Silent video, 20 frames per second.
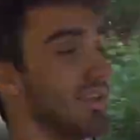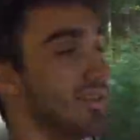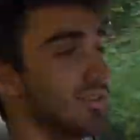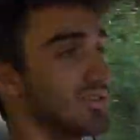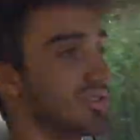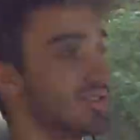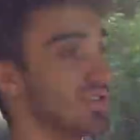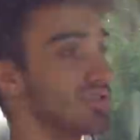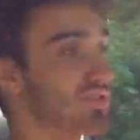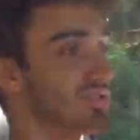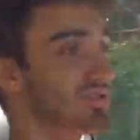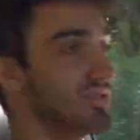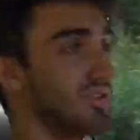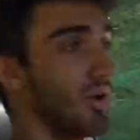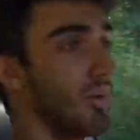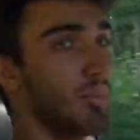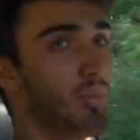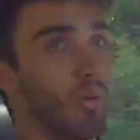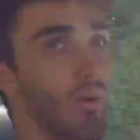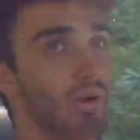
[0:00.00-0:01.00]
There's
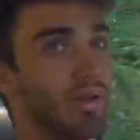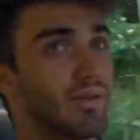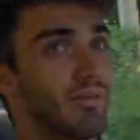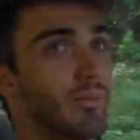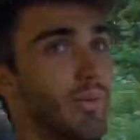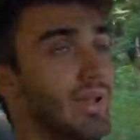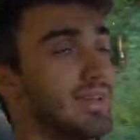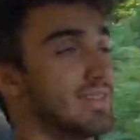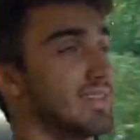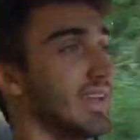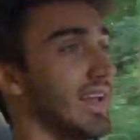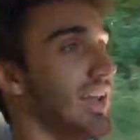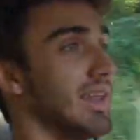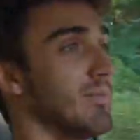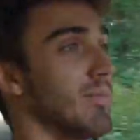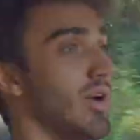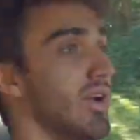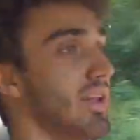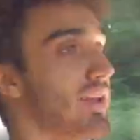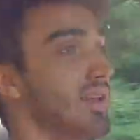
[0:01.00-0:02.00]
no point in wasting
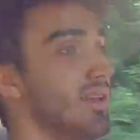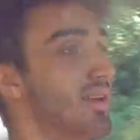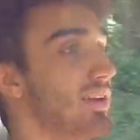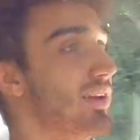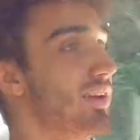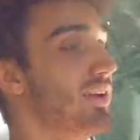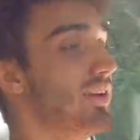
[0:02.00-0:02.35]
any money